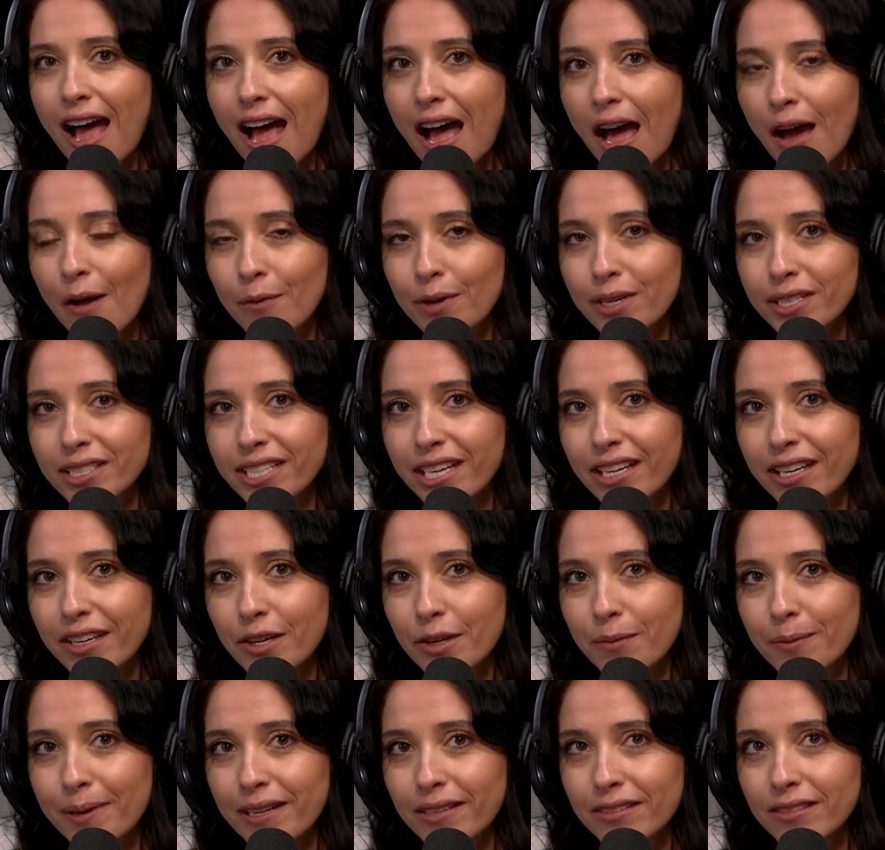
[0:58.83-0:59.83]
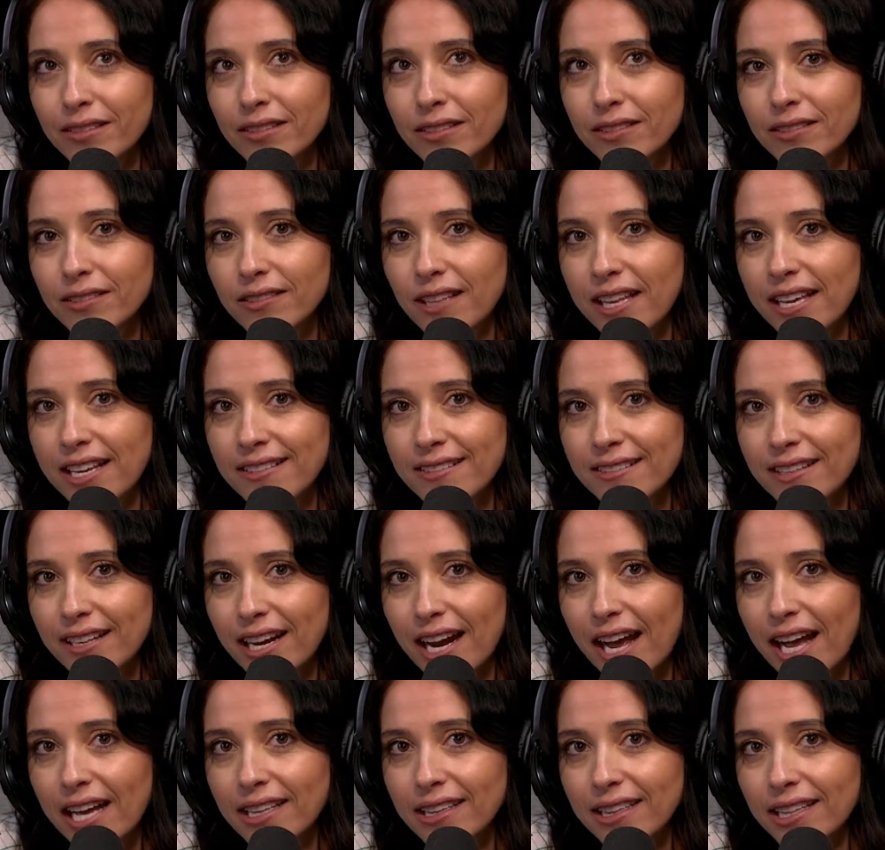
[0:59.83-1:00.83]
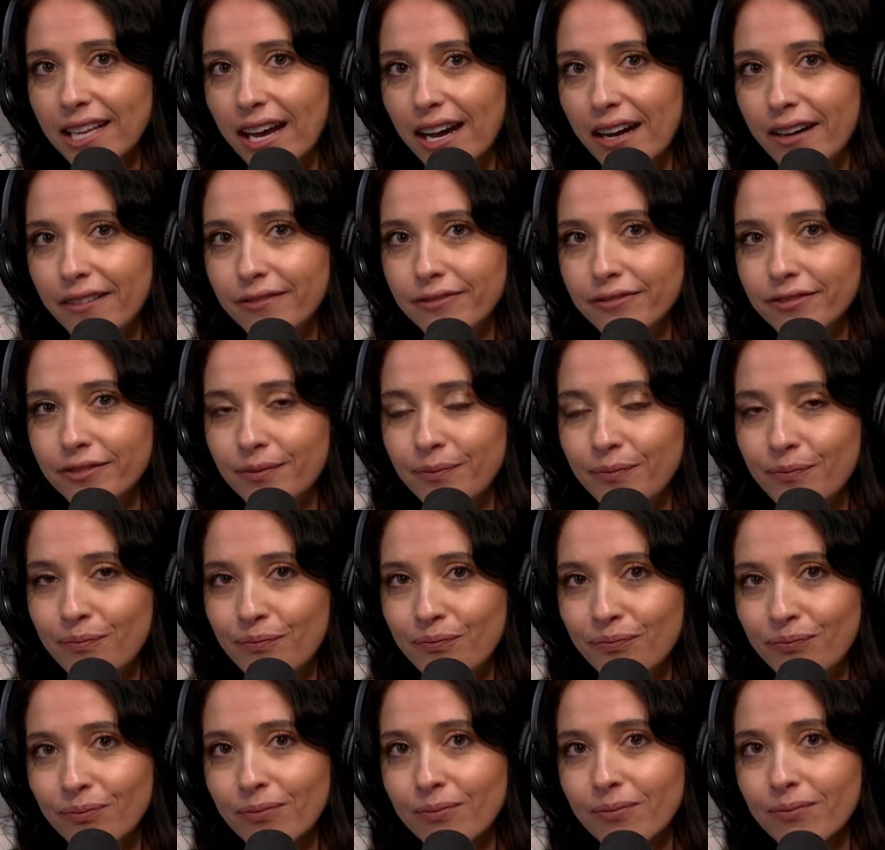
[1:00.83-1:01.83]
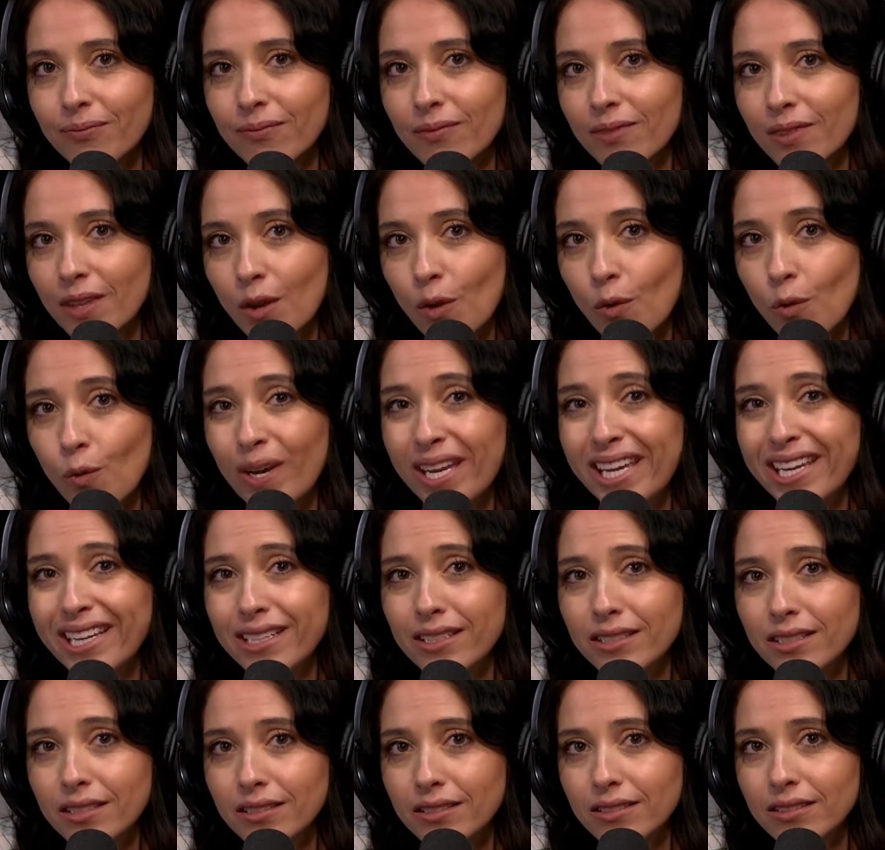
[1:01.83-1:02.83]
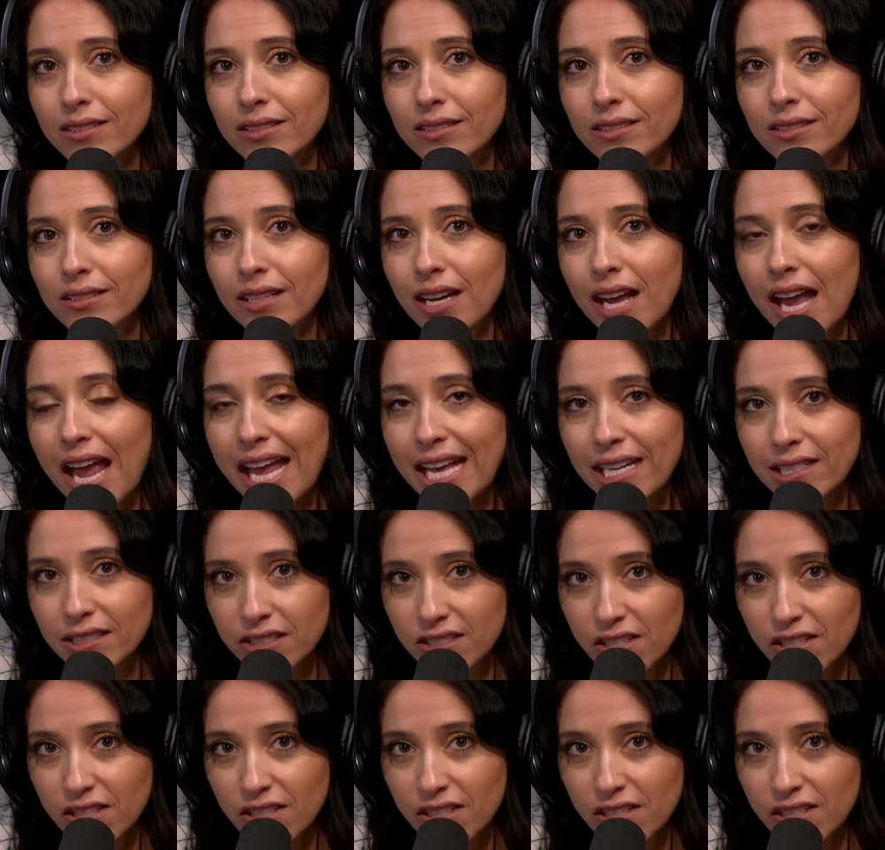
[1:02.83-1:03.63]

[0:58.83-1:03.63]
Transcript: I want to tell you about things that I love. Weed and